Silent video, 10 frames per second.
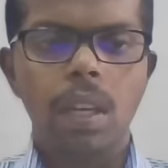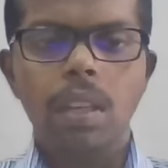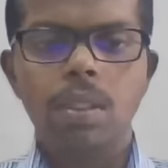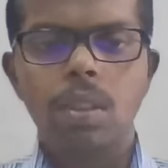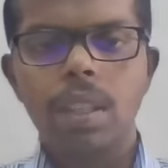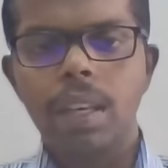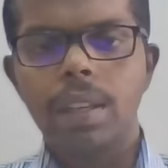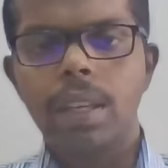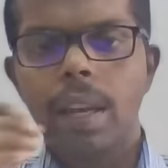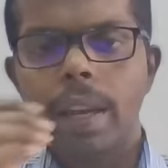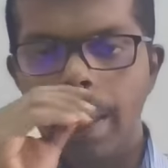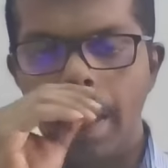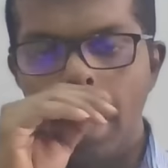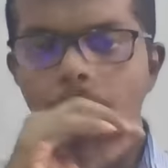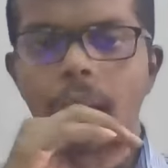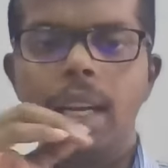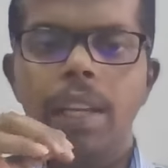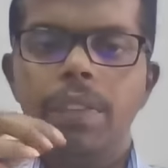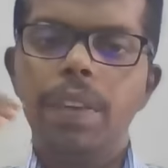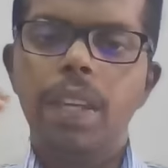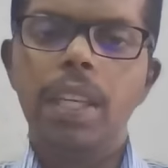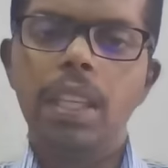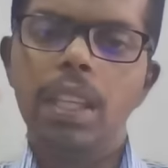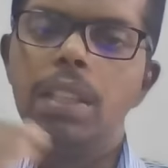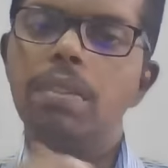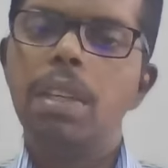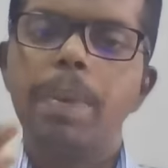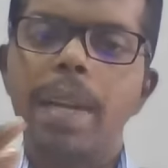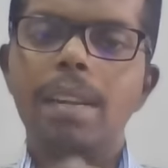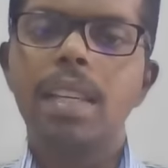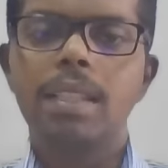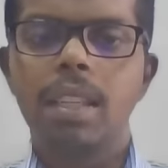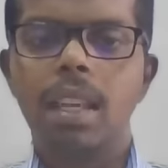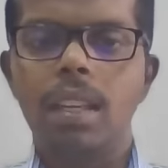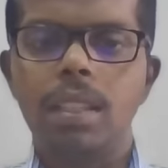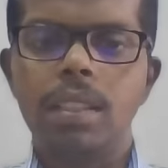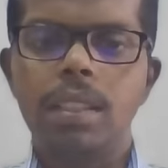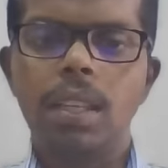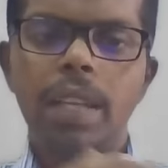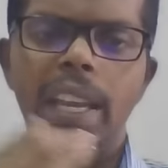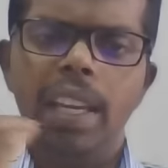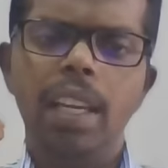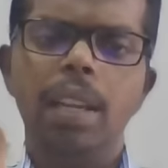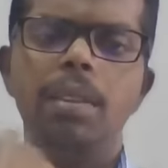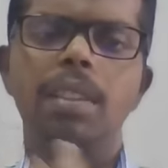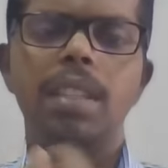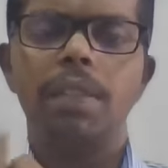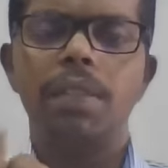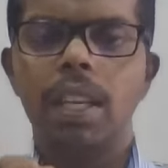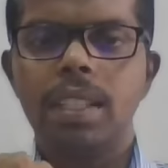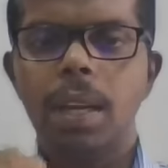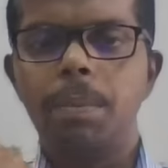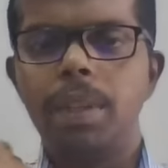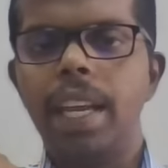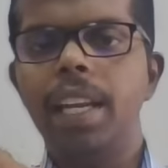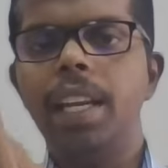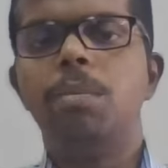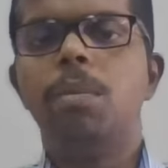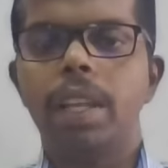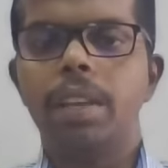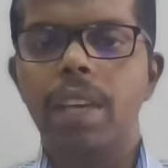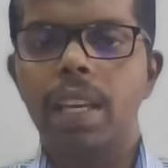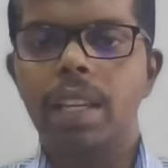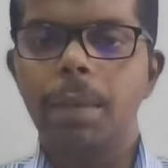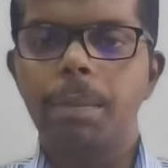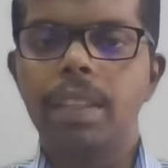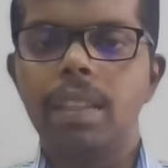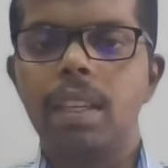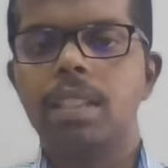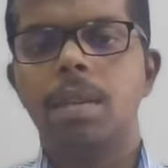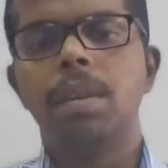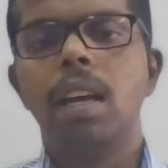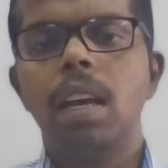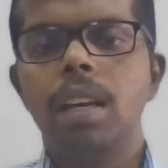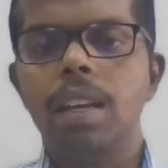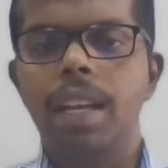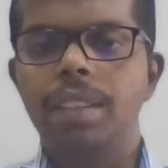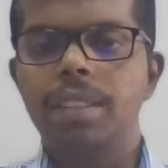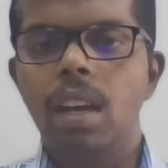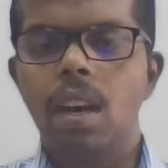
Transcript: So the like and if it will practice na, so daily, say for example, daily morning we are keeping some grains,